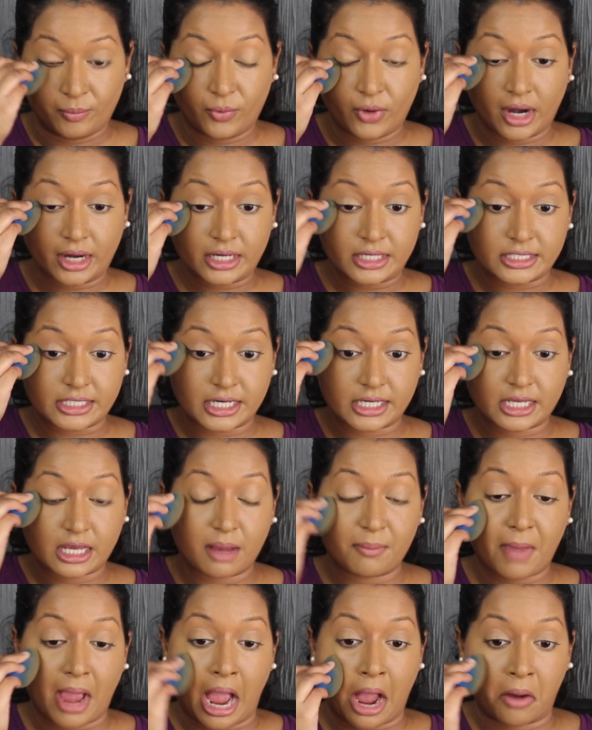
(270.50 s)
Rihanna did
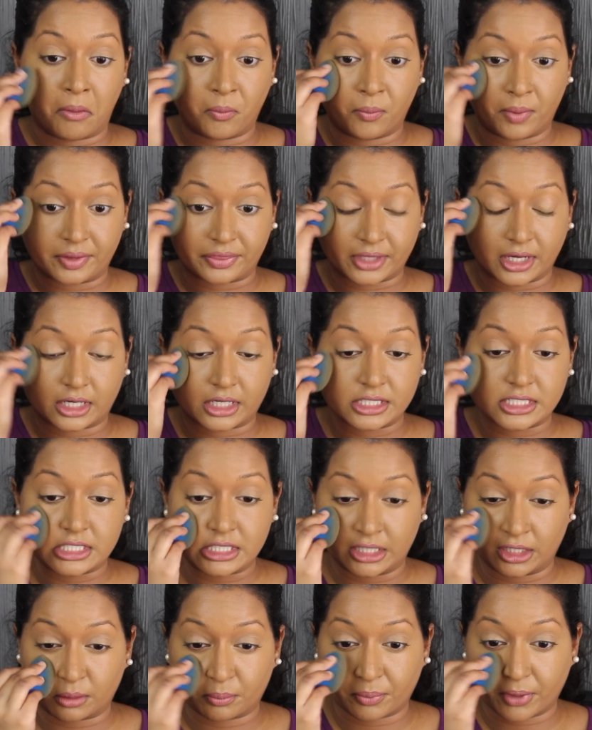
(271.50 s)
come out with a
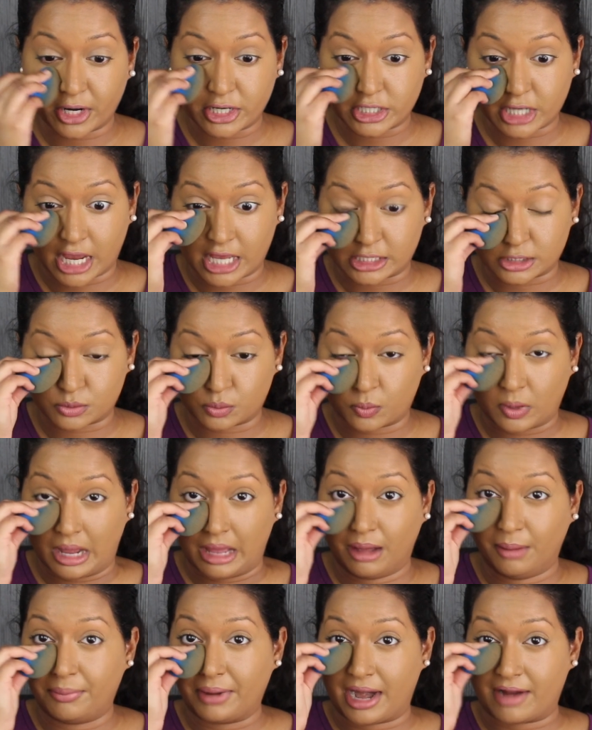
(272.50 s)
concealer brush as
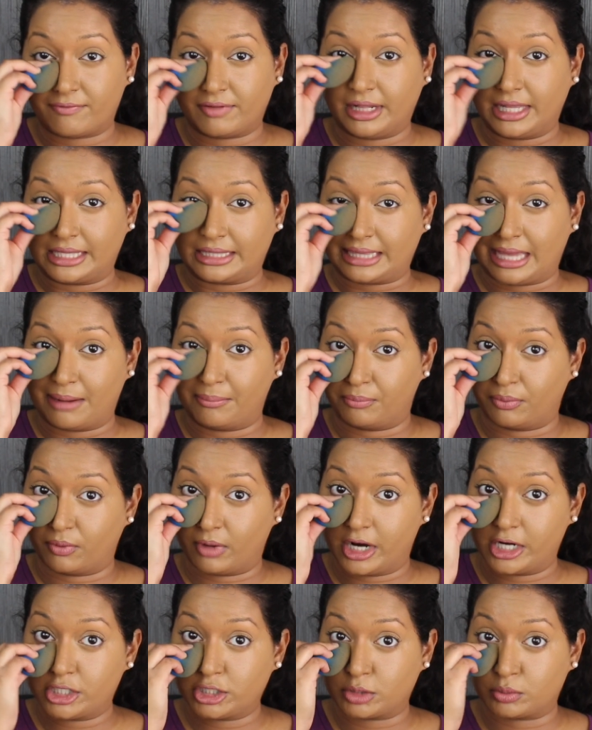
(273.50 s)
well, but I felt like that
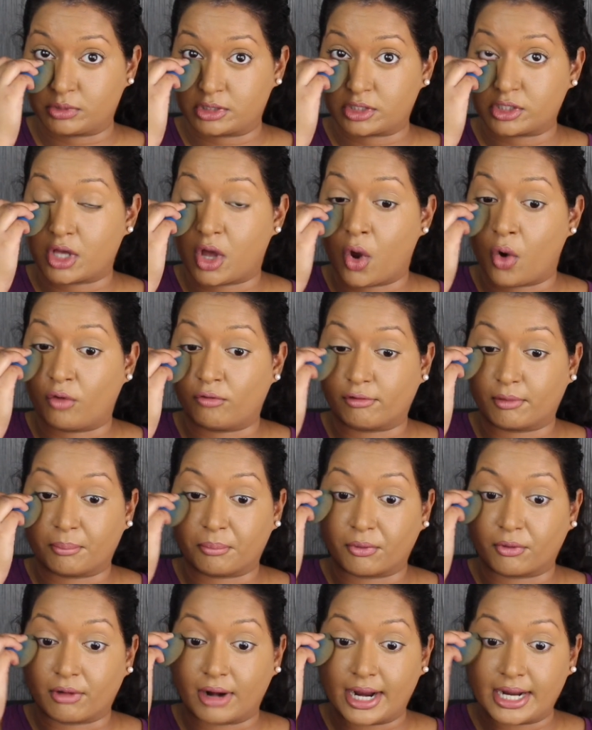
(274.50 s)
brush was
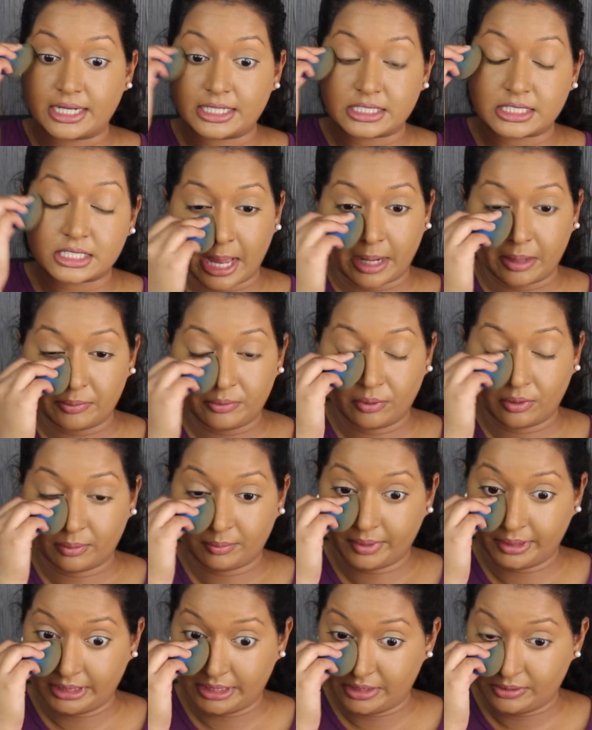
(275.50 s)
overpriced. I
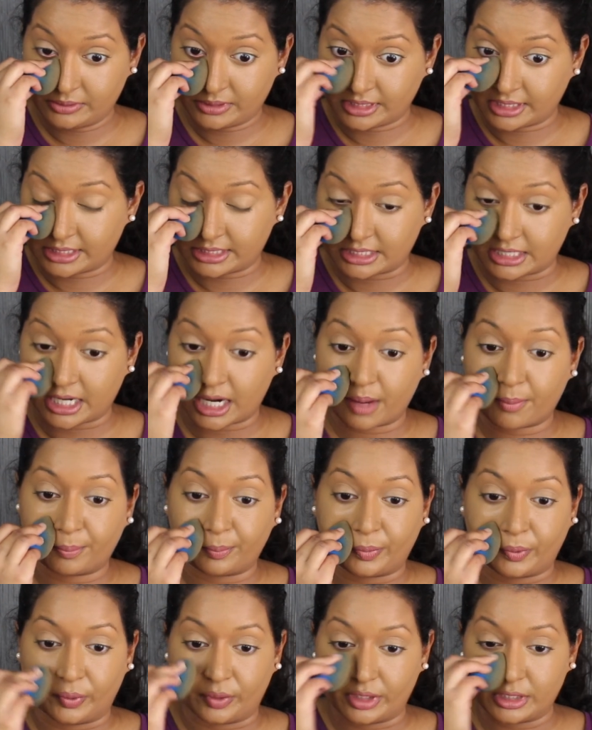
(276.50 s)
normally use a
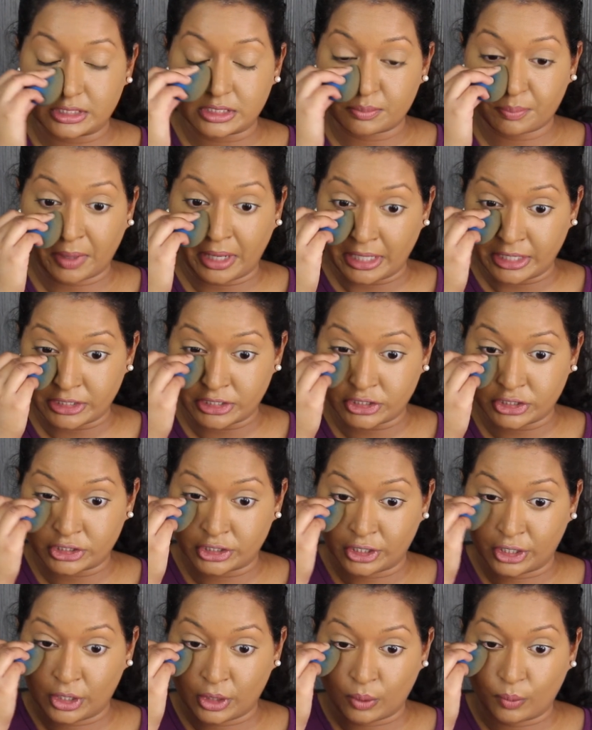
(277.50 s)
damp beauty
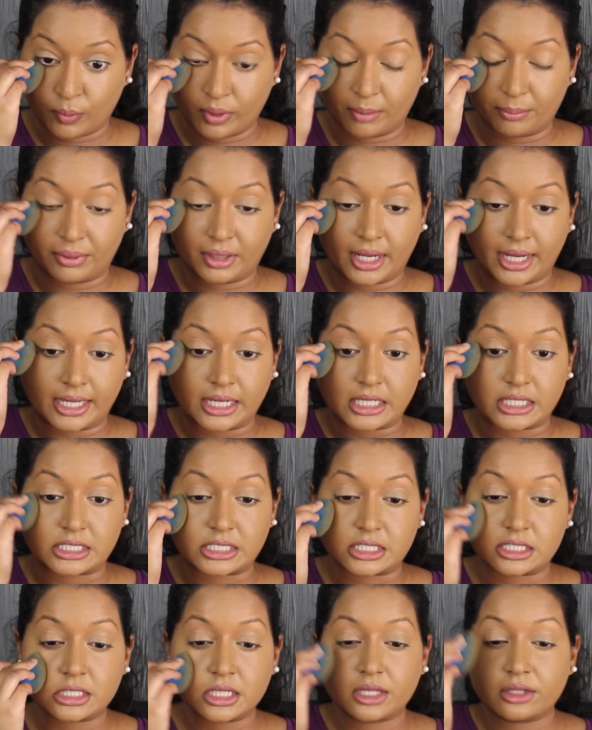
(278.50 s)
sponge applying
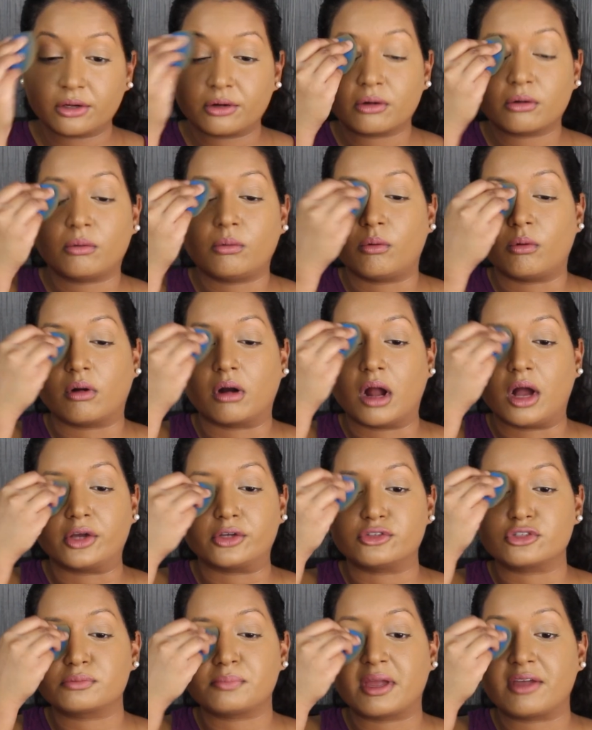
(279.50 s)
concealer, or I'll
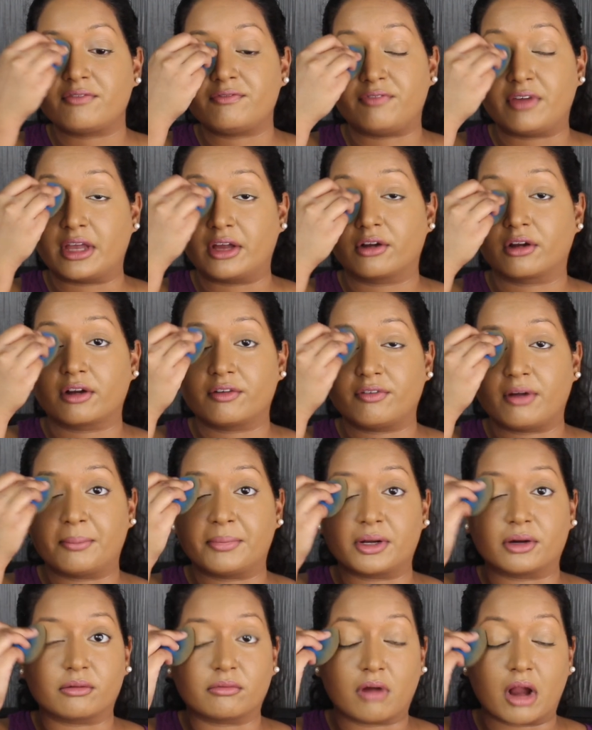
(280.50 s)
use my finger if
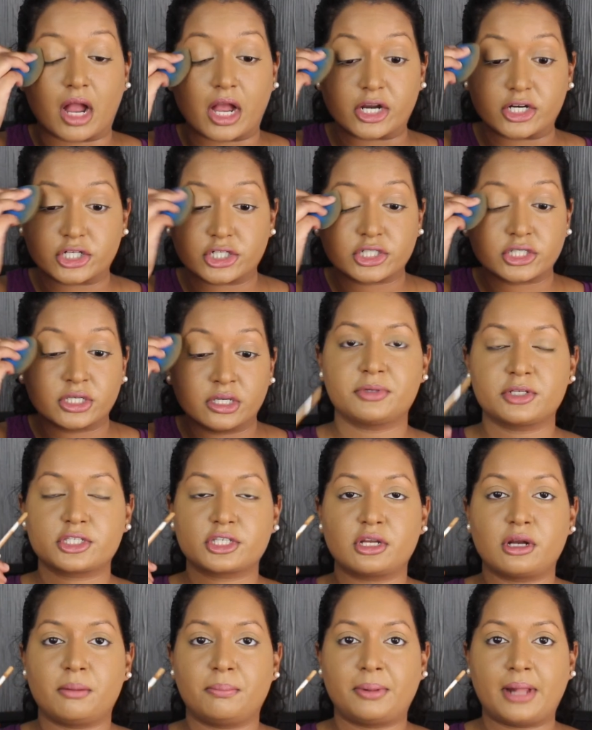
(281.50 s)
I'm in a rush. I'm just
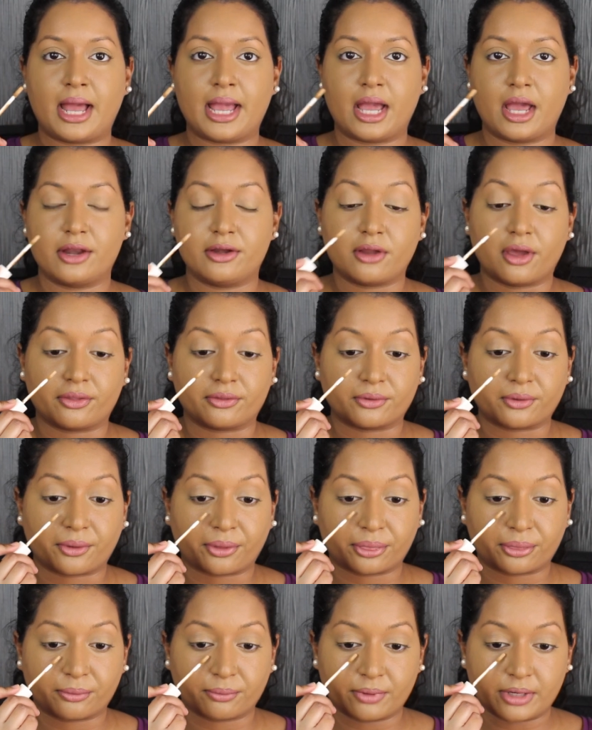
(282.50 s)
going to apply another
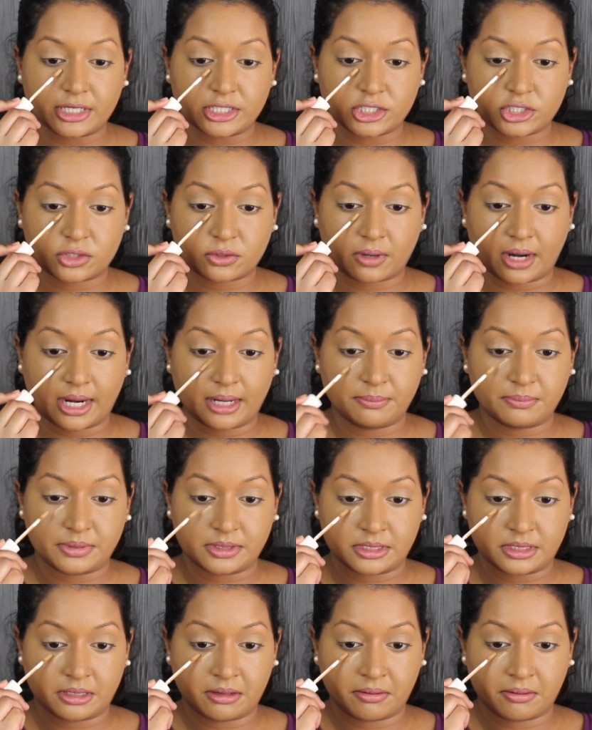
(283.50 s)
three
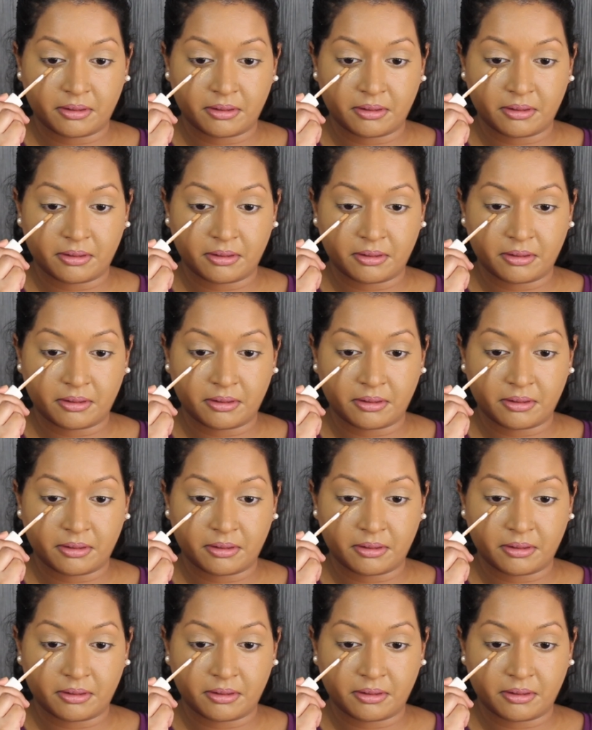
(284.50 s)
stripes.